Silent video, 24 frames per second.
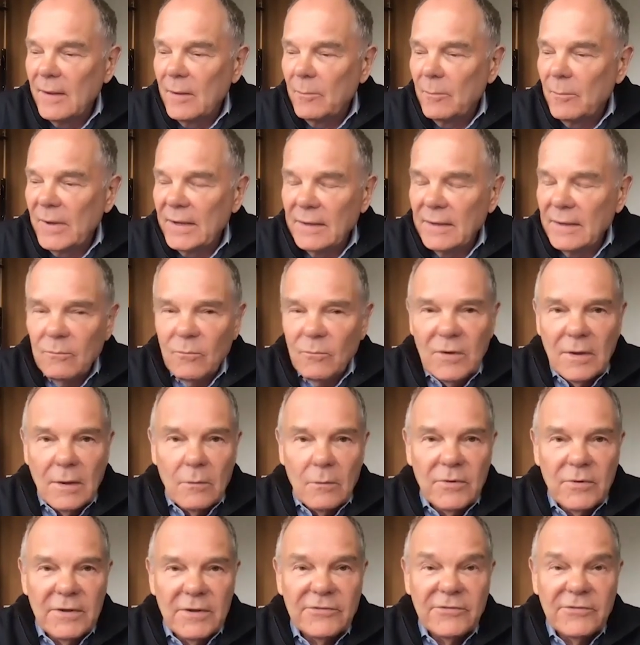But
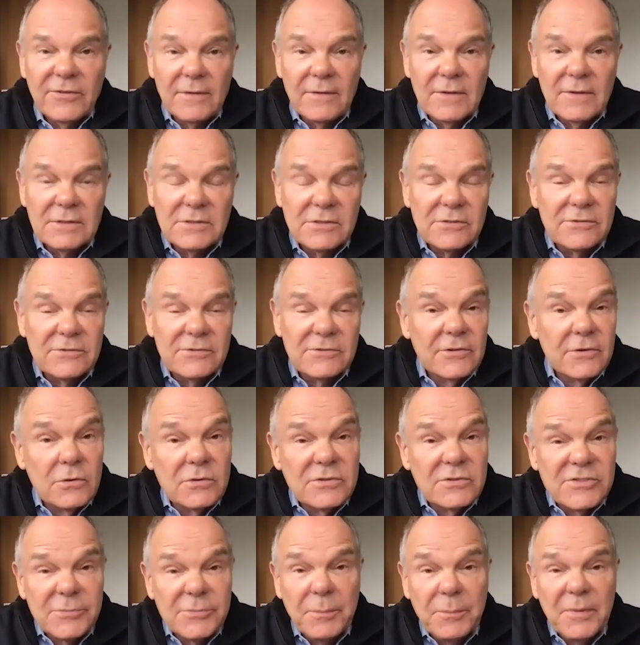we said this is a new
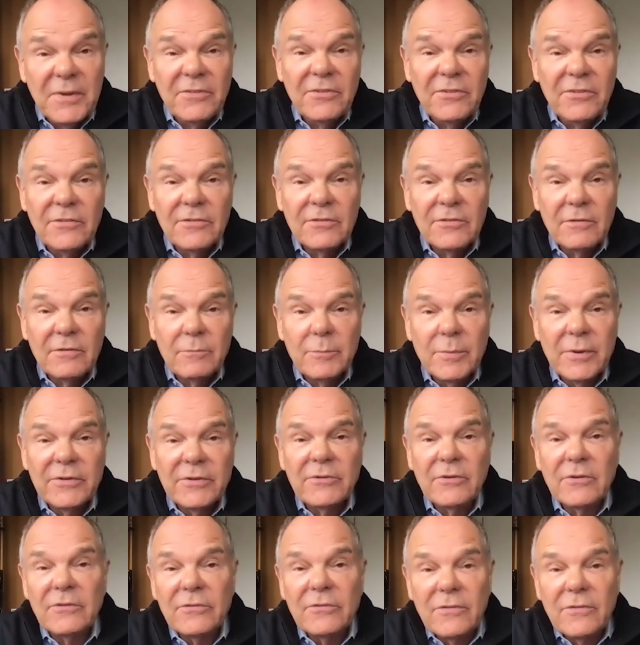species of
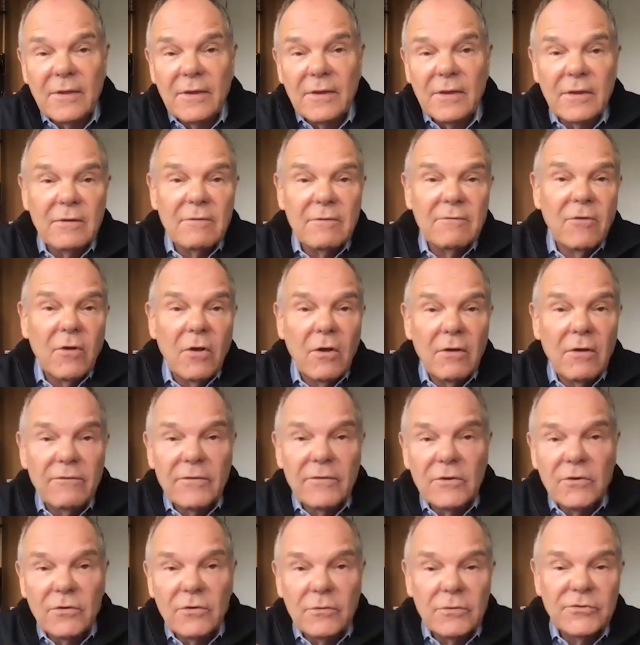business that can evolve
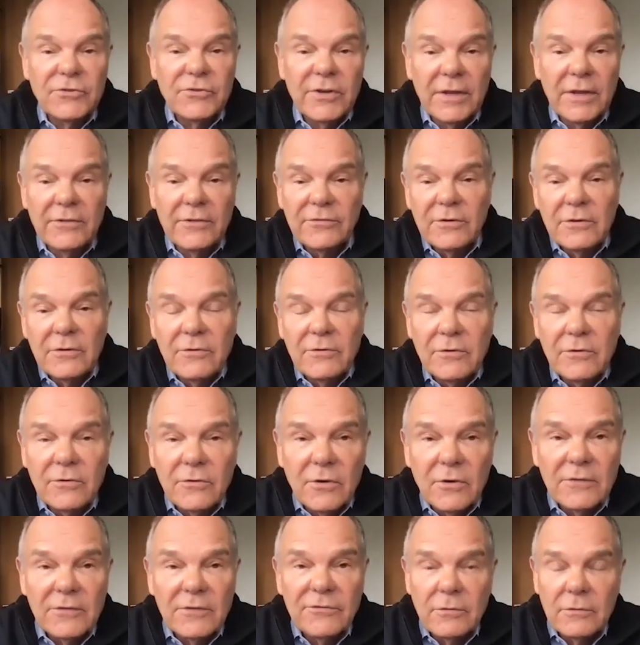into adjacent or
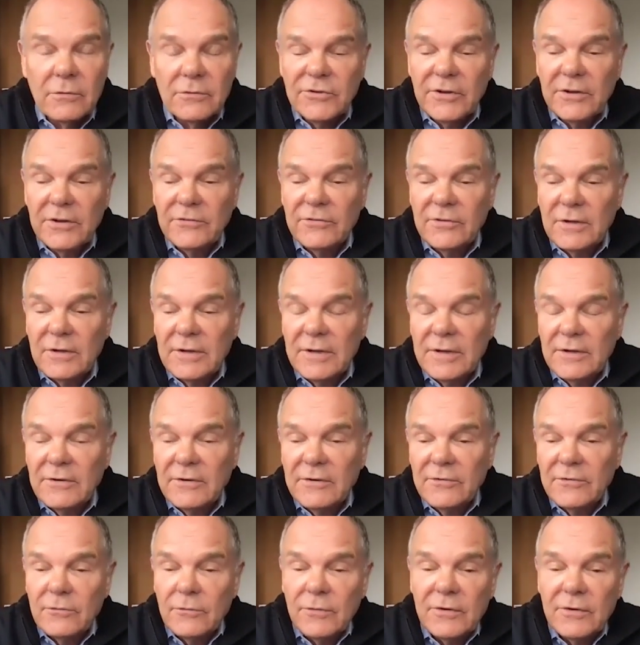not so adjacent
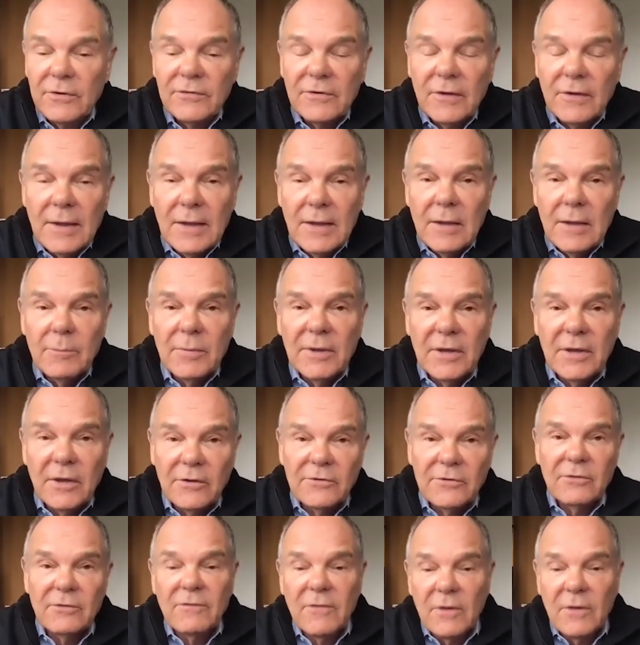industries
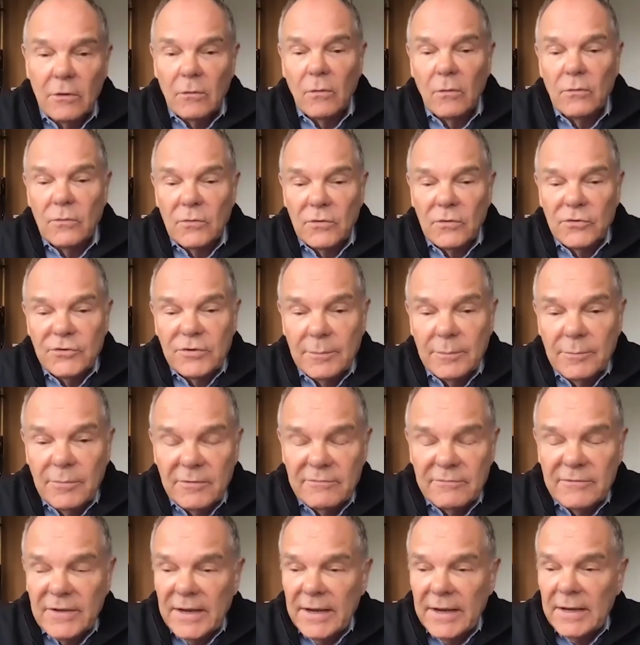because of their ownership
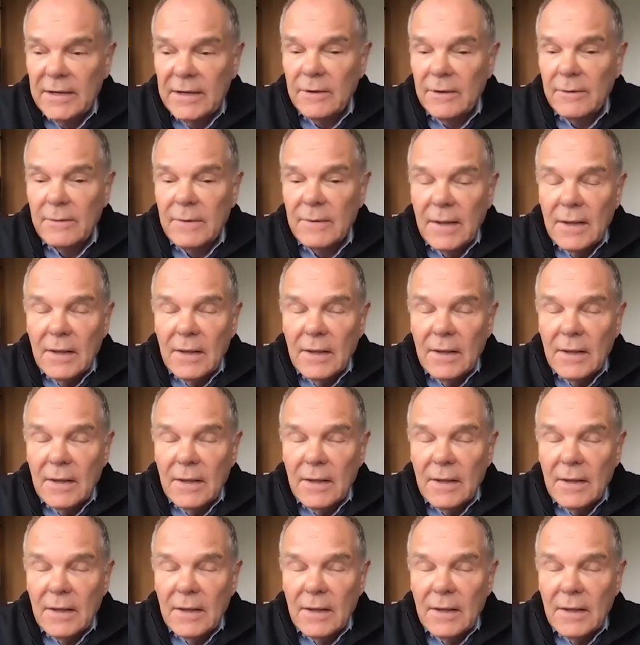of data.